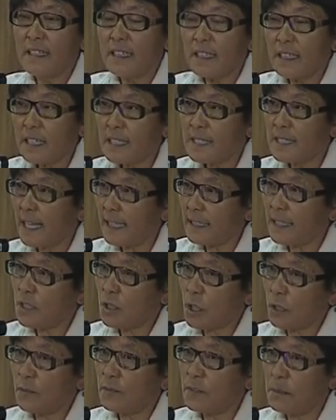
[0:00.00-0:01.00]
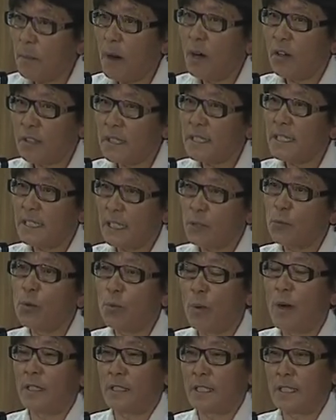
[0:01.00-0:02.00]
Is that the sort of democracy that we
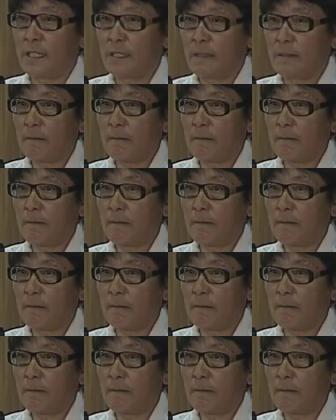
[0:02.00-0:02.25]
want?